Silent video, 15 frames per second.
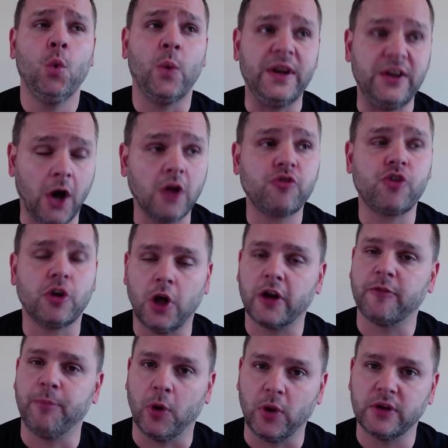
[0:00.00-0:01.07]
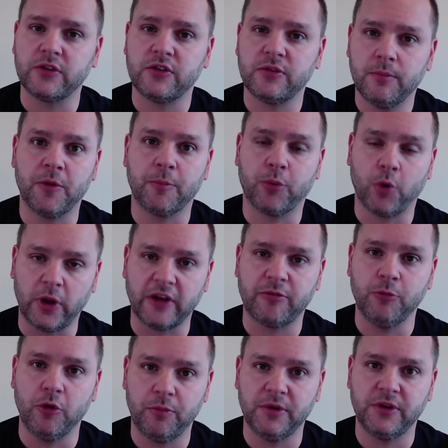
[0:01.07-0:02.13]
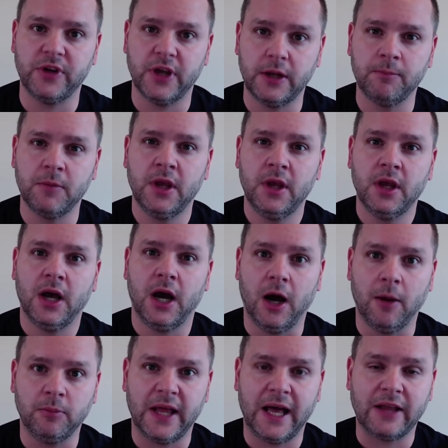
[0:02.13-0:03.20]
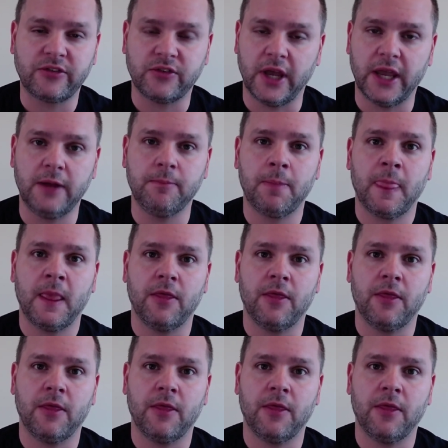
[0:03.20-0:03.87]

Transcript: We dodged a lot of bullets, the pro-life movement did last night.